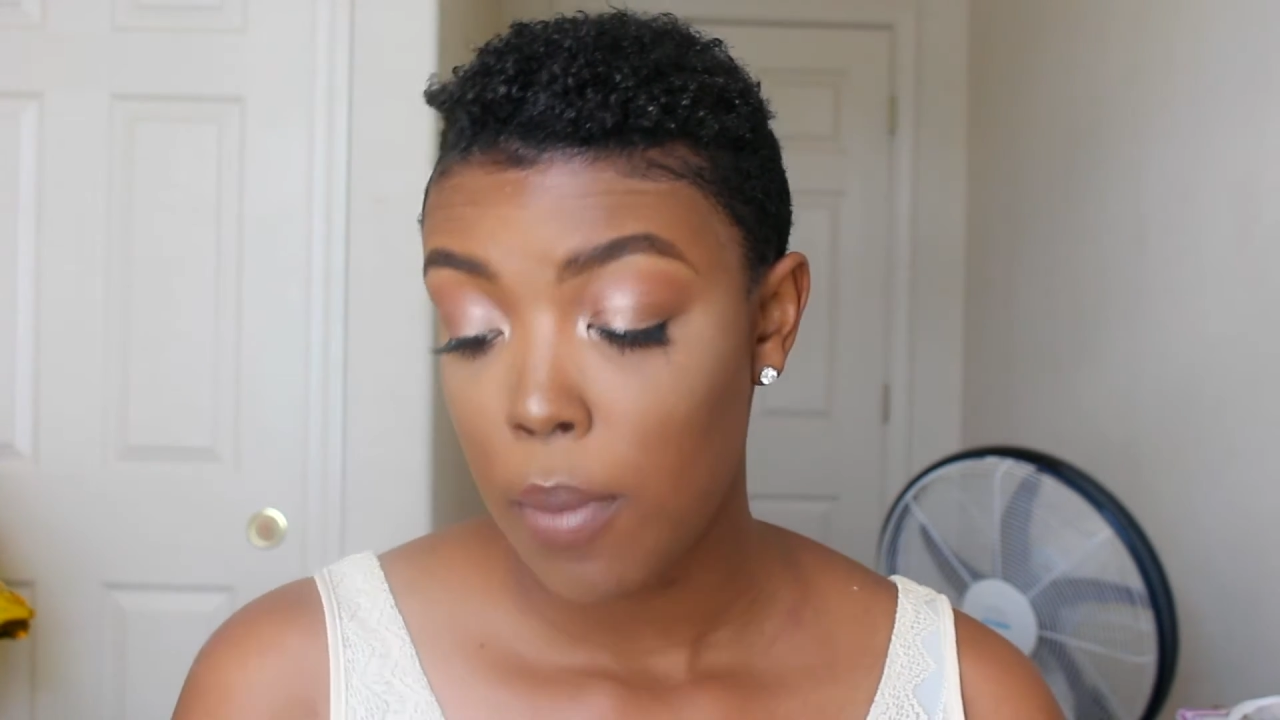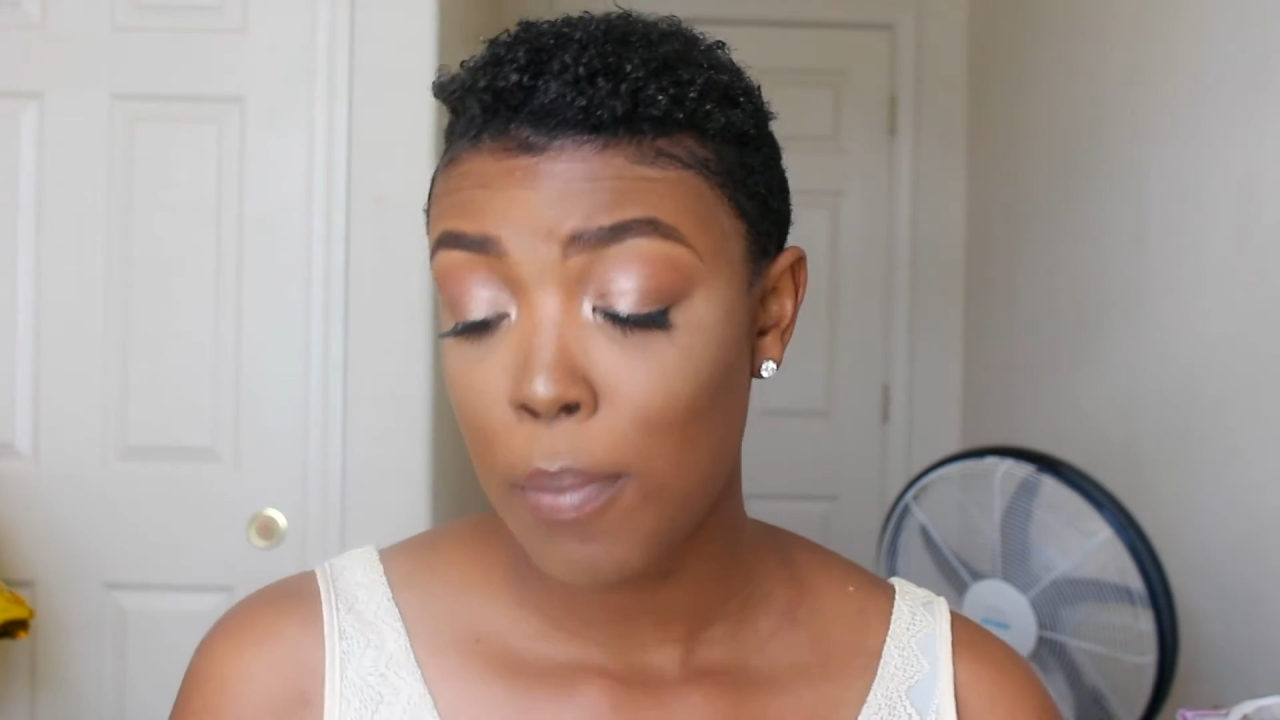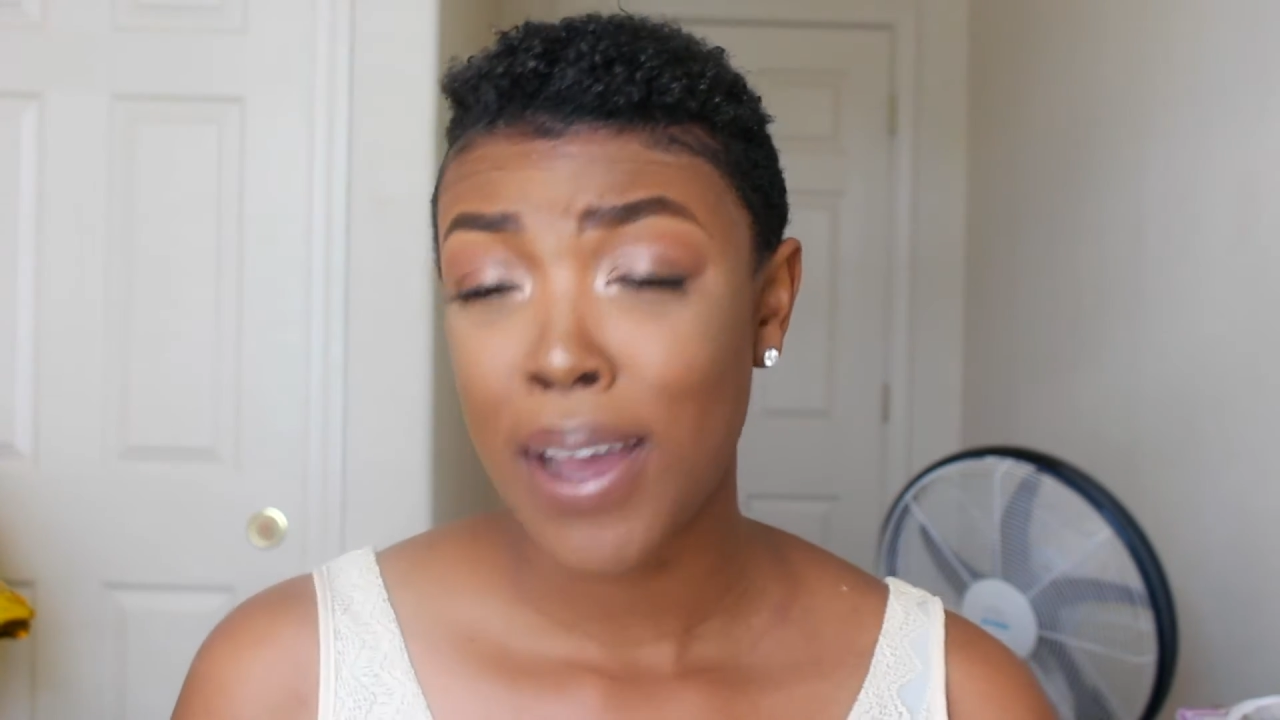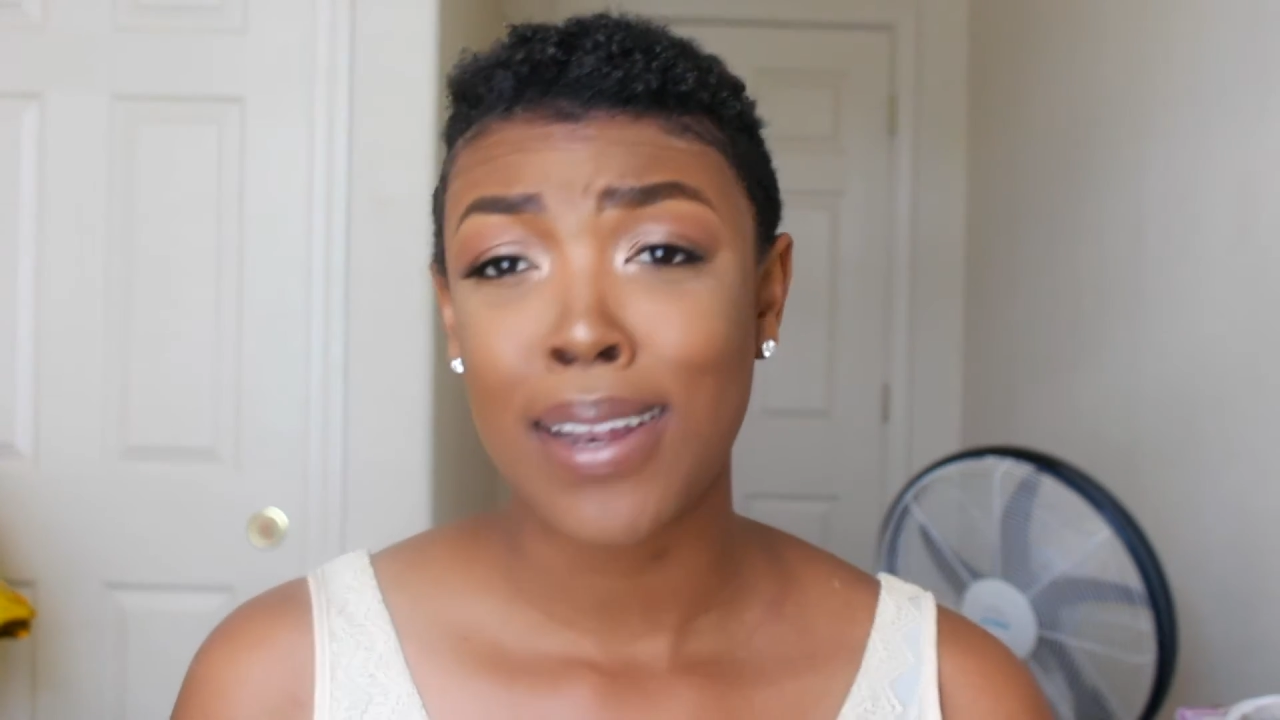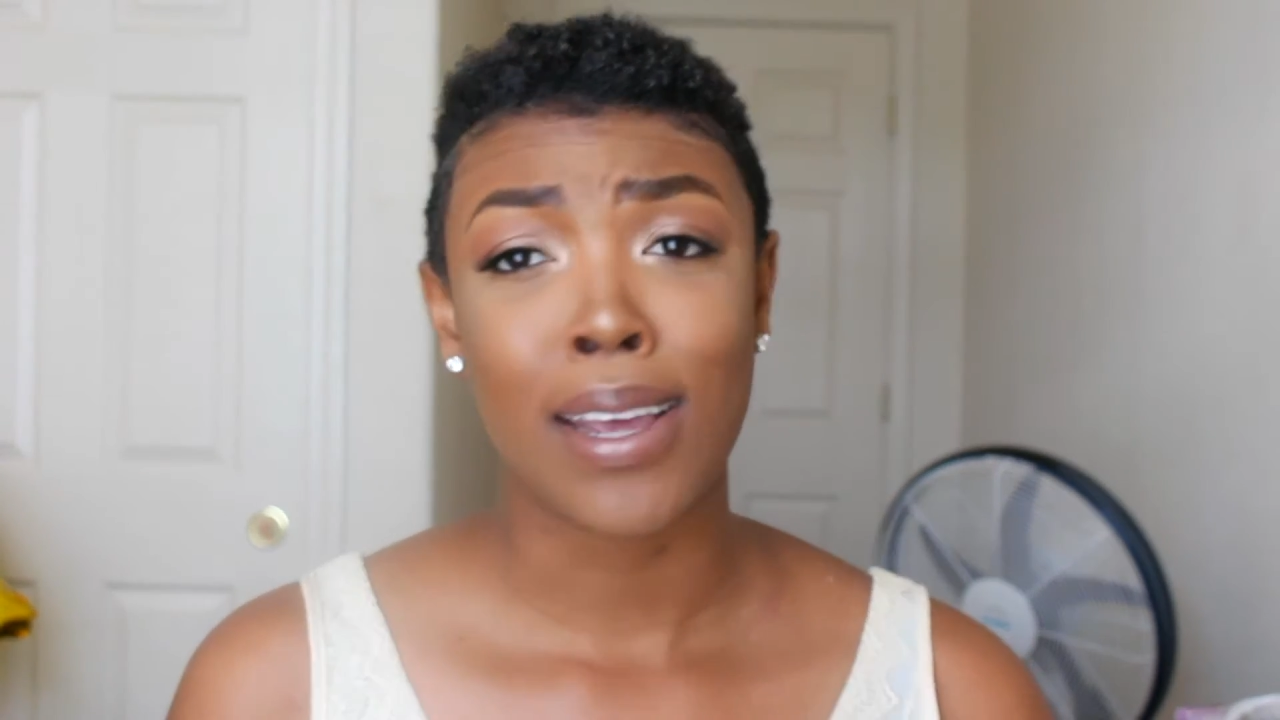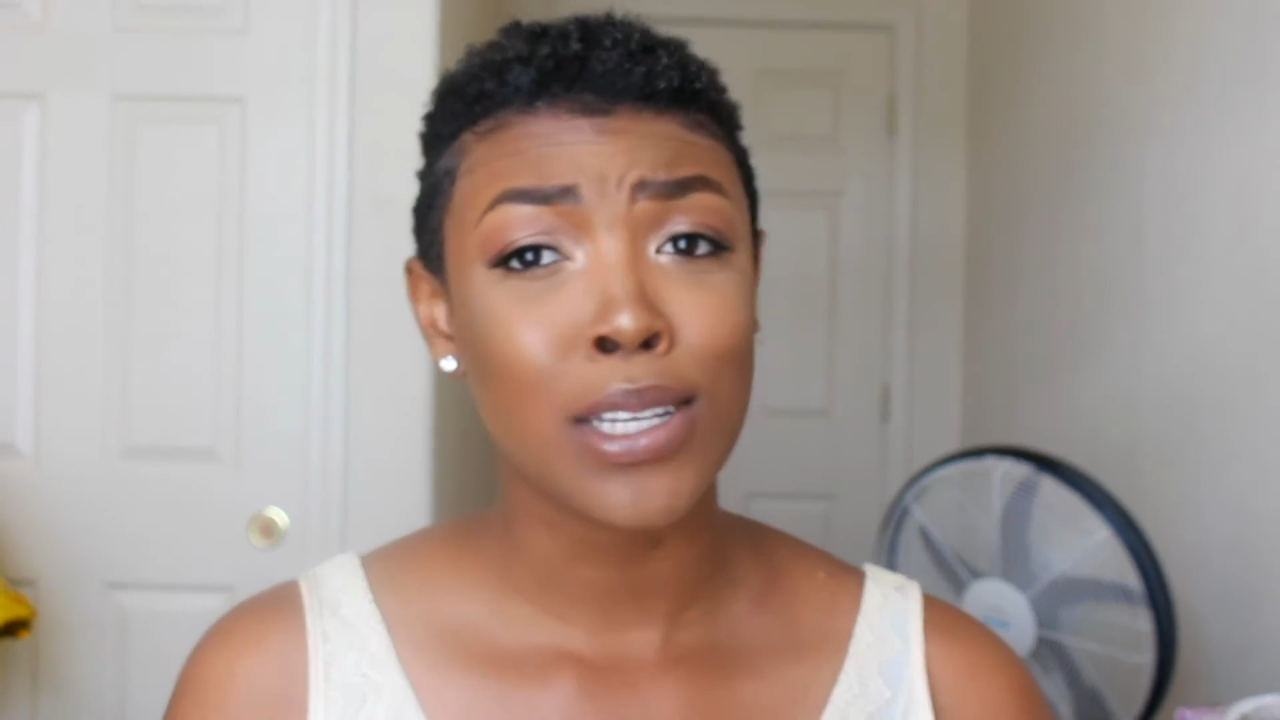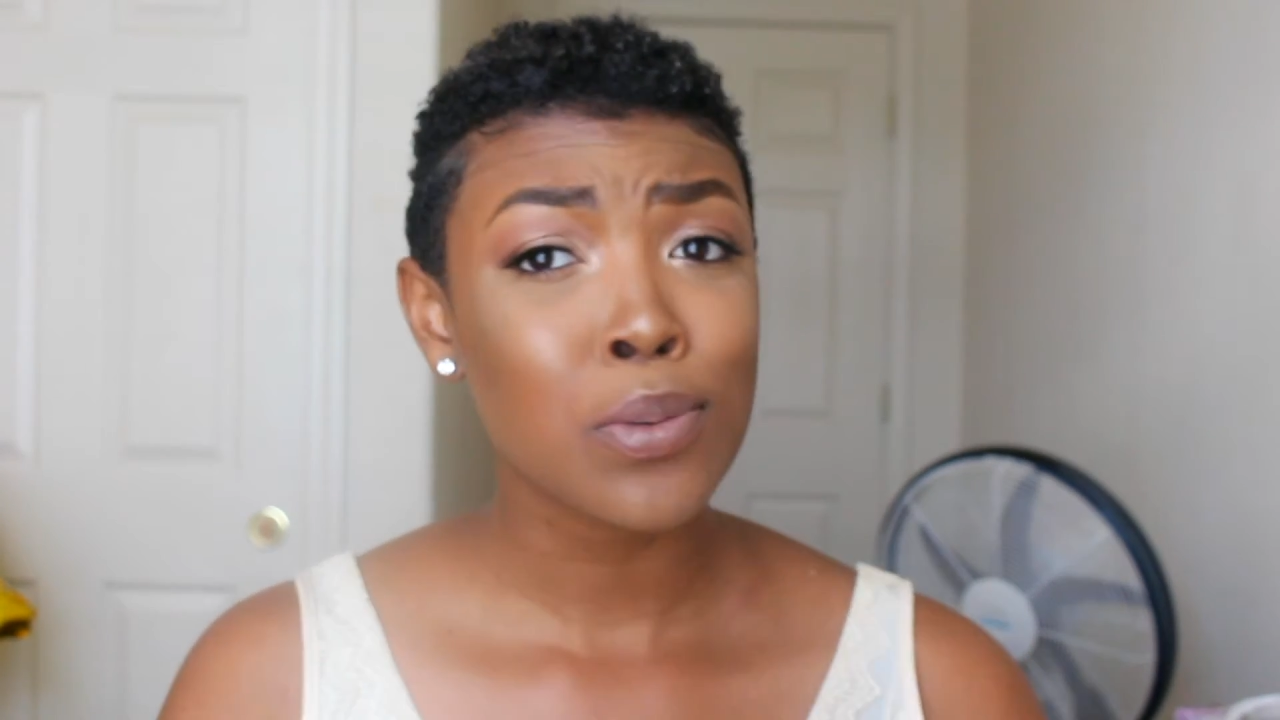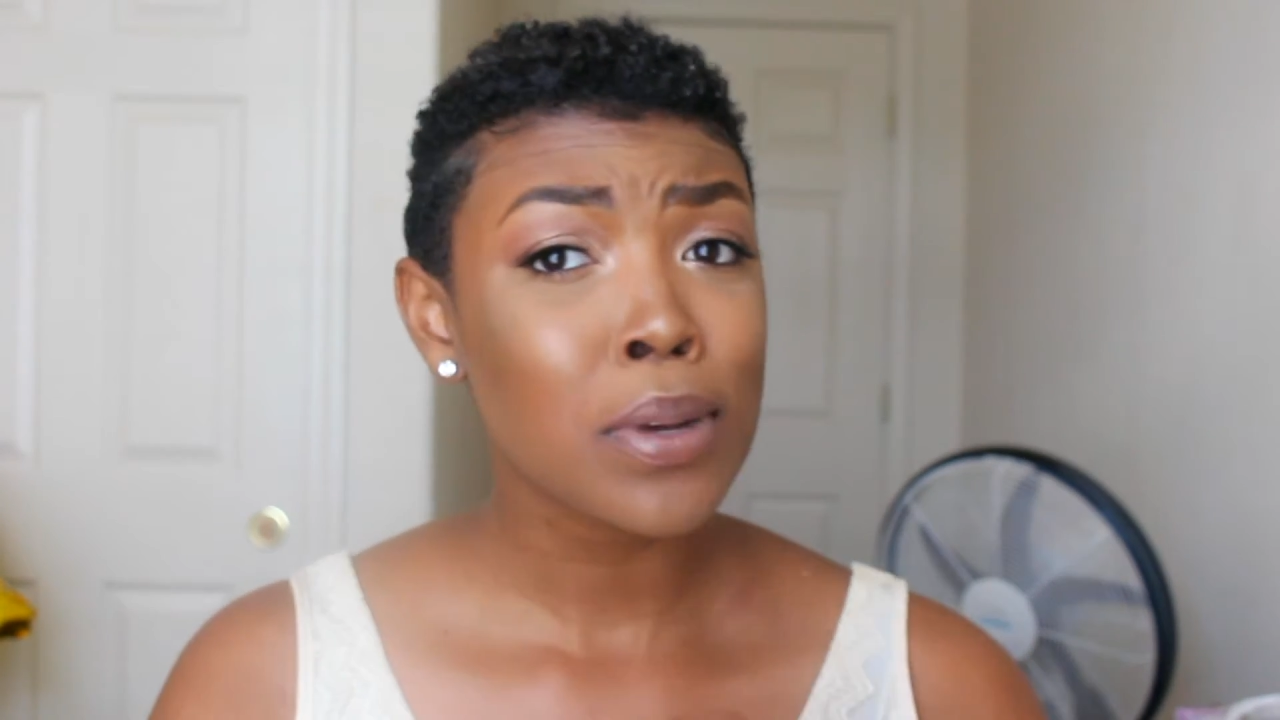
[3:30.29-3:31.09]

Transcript: My next